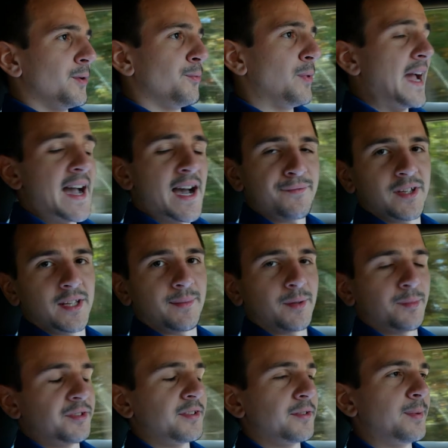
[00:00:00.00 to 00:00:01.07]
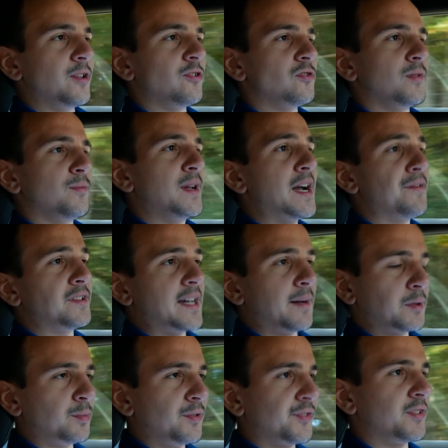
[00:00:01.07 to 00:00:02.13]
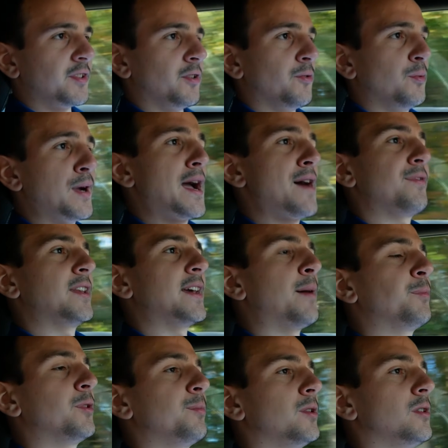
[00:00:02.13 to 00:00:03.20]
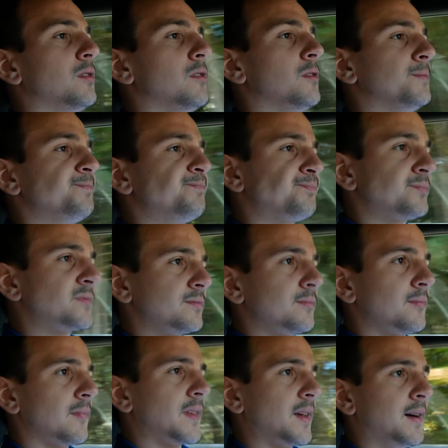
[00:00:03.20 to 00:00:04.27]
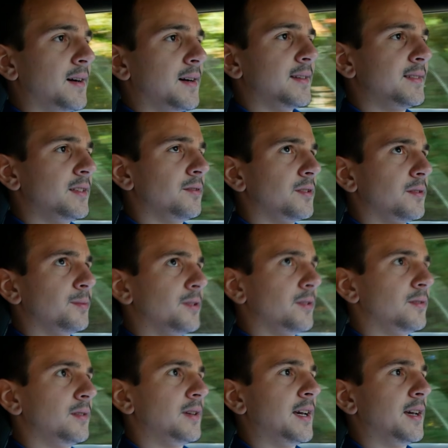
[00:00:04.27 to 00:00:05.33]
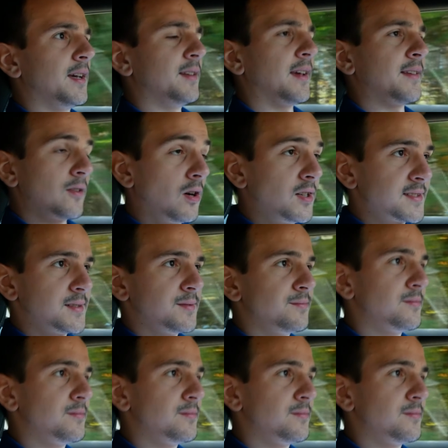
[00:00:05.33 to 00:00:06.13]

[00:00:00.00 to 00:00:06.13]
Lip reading: We have adaptable suspension, we have adaptable steering, we have adaptable steering, suspension, and exhaust.